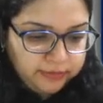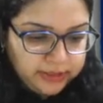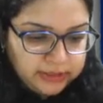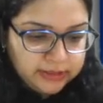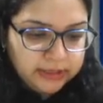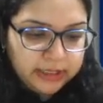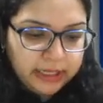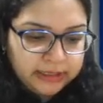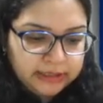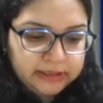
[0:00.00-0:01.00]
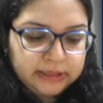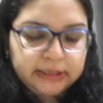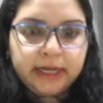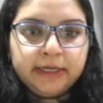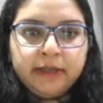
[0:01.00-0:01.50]
Which is the
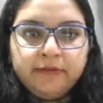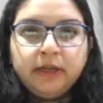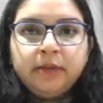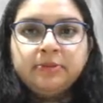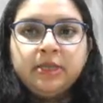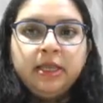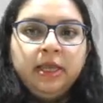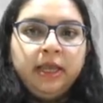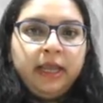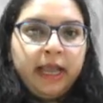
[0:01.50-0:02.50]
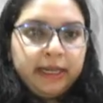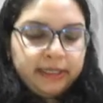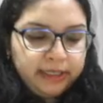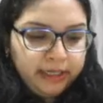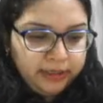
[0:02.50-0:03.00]
condition that develops
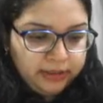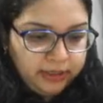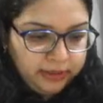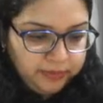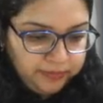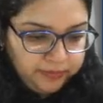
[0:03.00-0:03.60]
antenatally?